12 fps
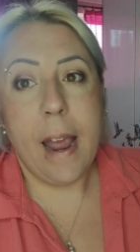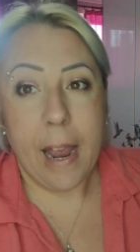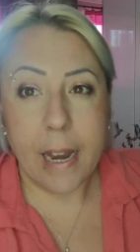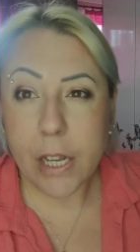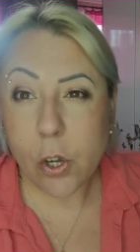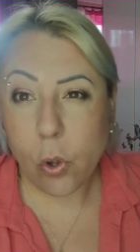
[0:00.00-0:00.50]

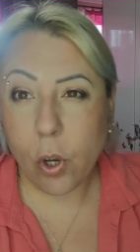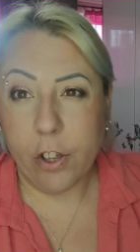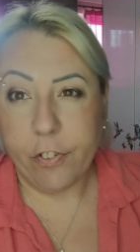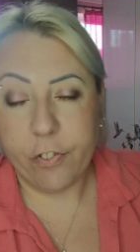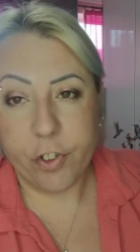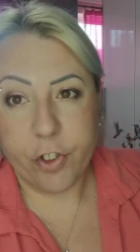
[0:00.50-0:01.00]
any
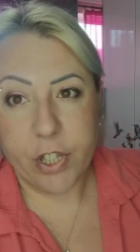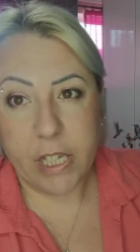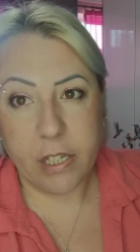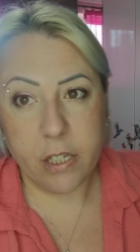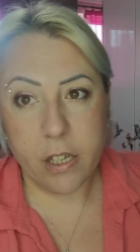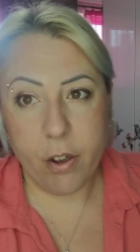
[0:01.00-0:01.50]
colour for
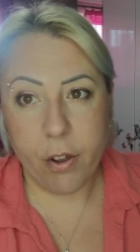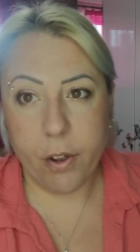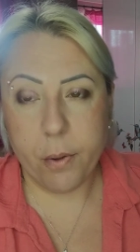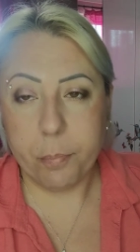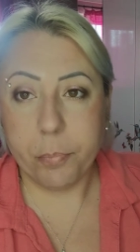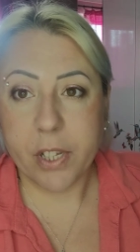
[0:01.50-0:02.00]
the
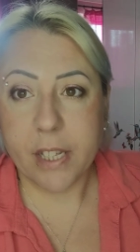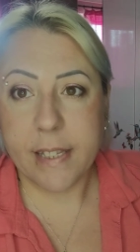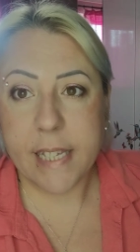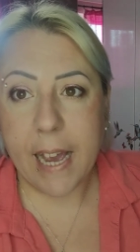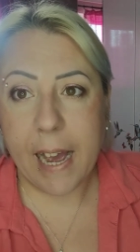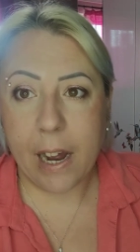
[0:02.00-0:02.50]

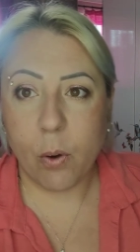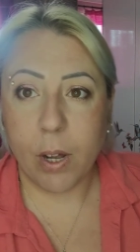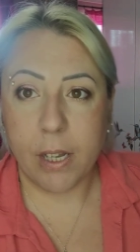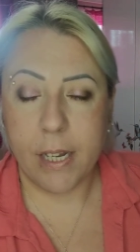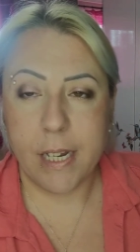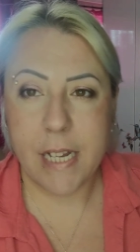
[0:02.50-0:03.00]

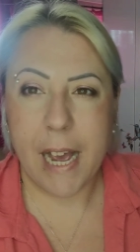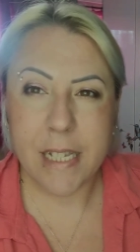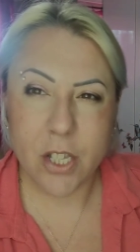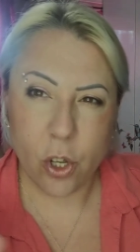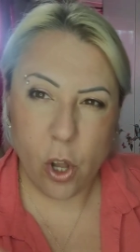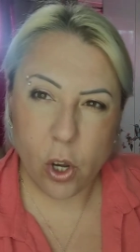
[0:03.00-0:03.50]
outer lid,
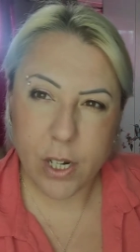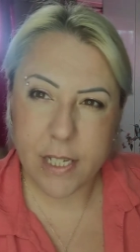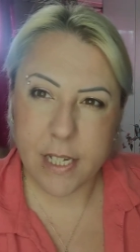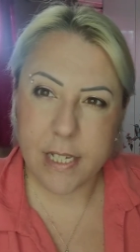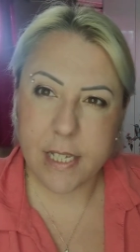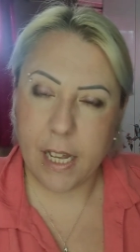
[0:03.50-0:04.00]
as long
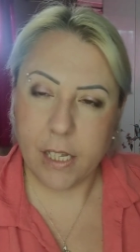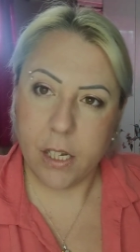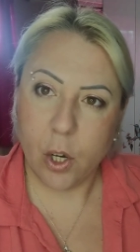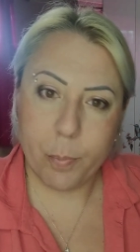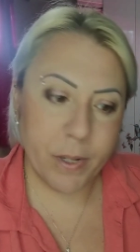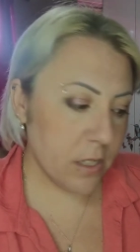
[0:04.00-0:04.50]
as it's a
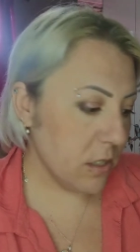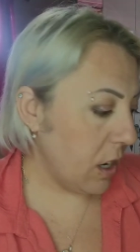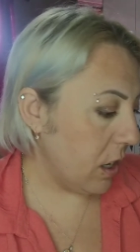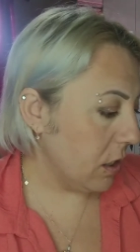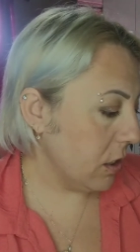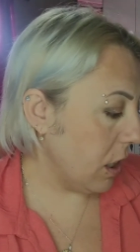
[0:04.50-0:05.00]
little bit
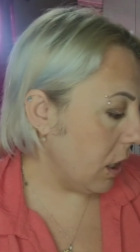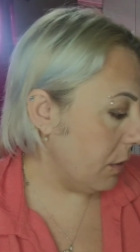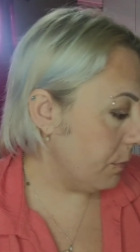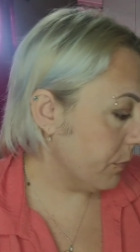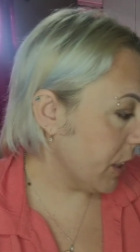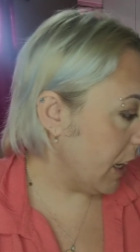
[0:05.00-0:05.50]

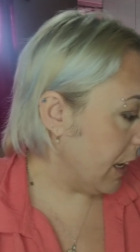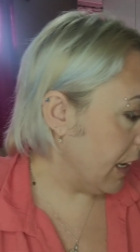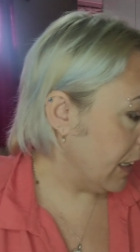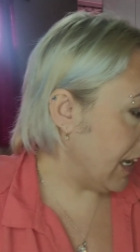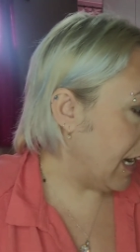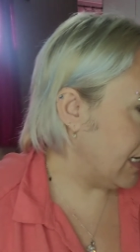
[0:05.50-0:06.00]
darker.
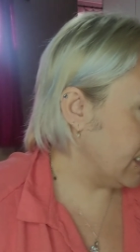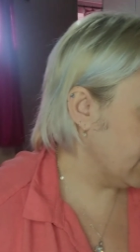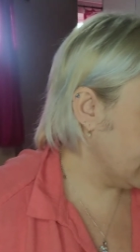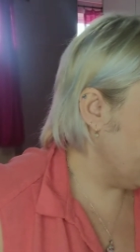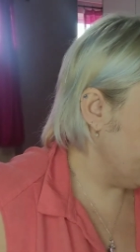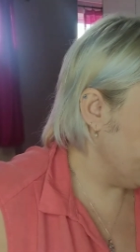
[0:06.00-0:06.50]

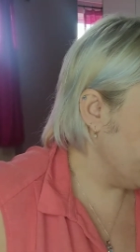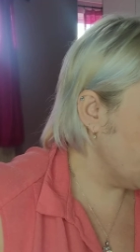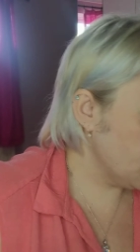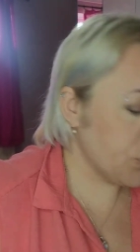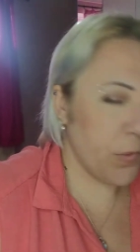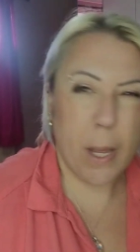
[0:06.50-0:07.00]
Like,
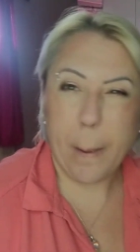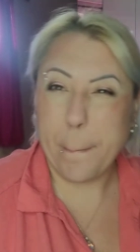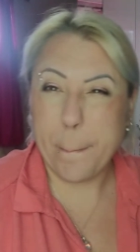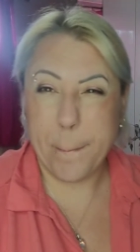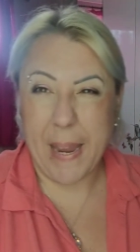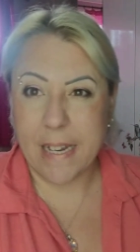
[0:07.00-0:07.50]
just for
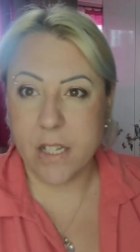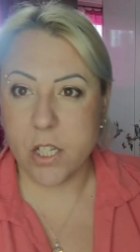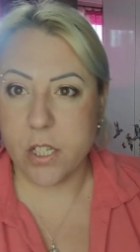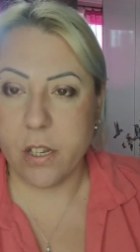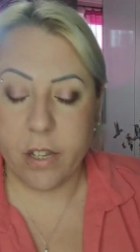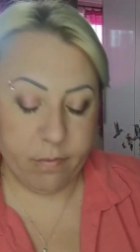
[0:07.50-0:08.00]

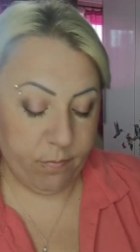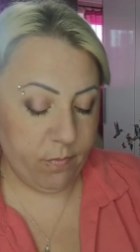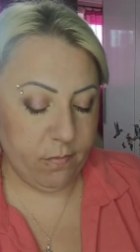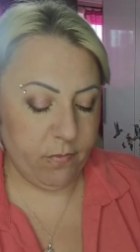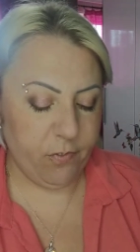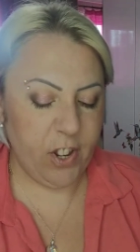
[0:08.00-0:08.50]

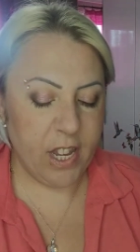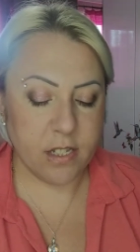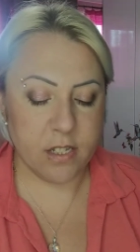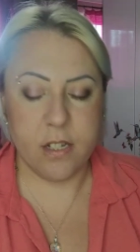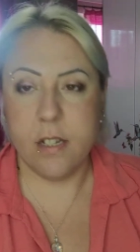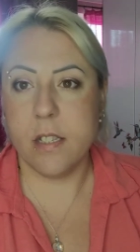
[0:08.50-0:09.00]

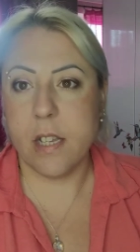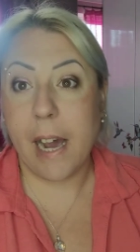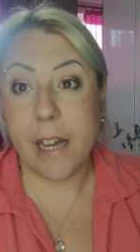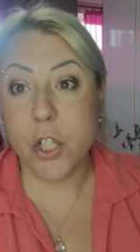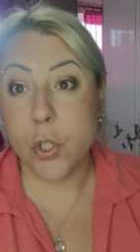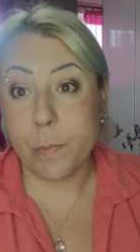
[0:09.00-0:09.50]
instance,
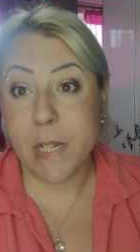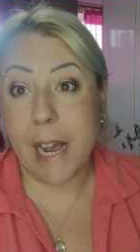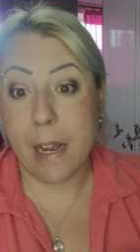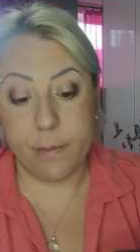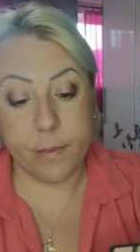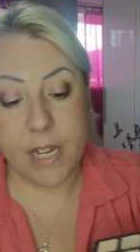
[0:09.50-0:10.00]

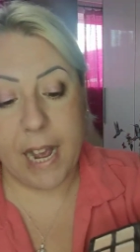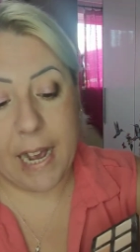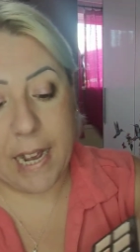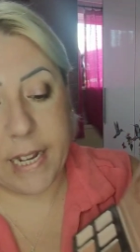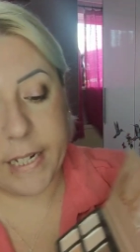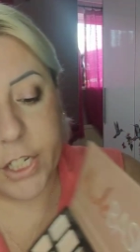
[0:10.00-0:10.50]
sometimes
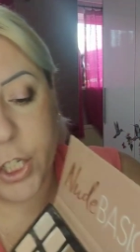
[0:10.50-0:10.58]
I